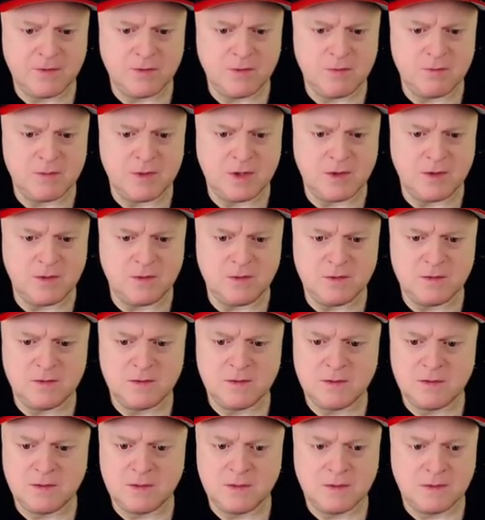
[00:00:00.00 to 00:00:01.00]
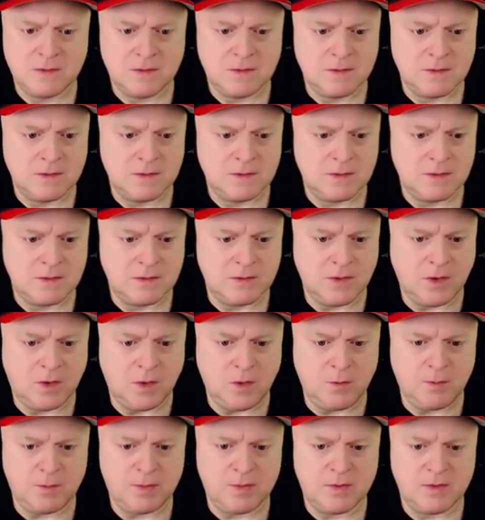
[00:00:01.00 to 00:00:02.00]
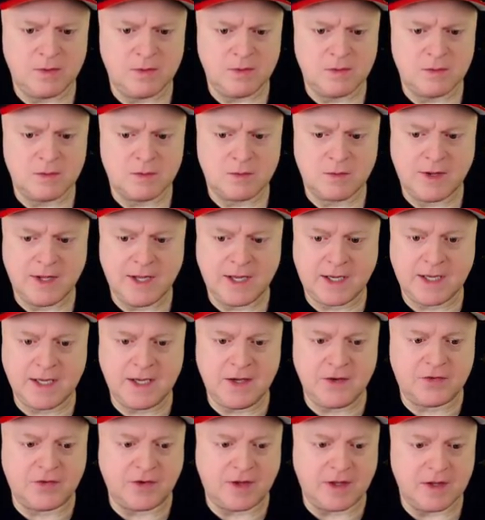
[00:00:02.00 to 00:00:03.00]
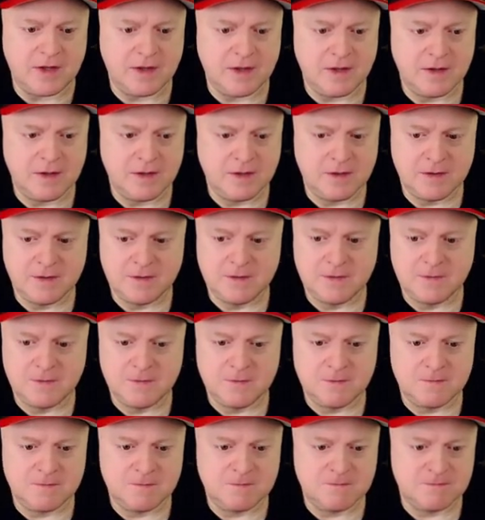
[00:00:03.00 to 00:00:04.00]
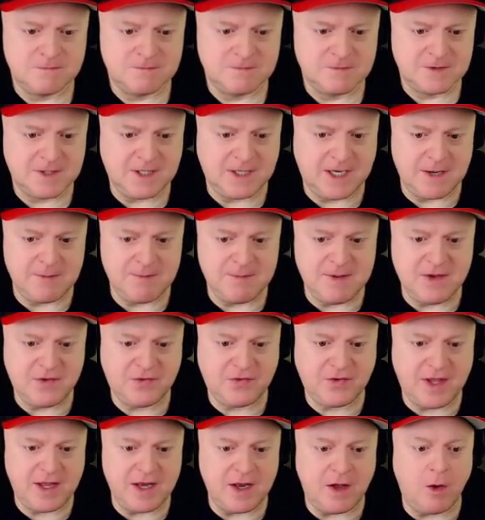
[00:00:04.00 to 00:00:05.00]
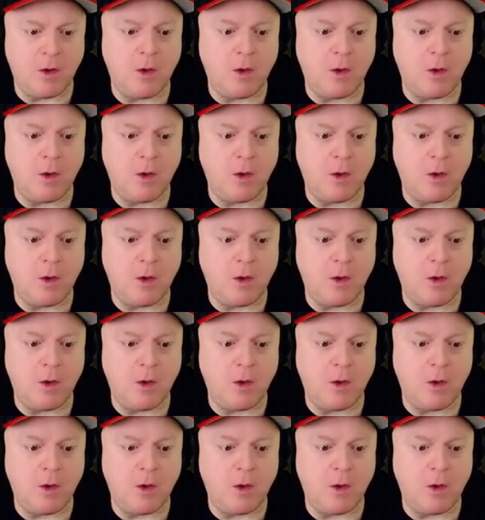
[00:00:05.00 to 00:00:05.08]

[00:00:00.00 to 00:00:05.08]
I don't know. Nope. Where the heck is it? Did I miss it?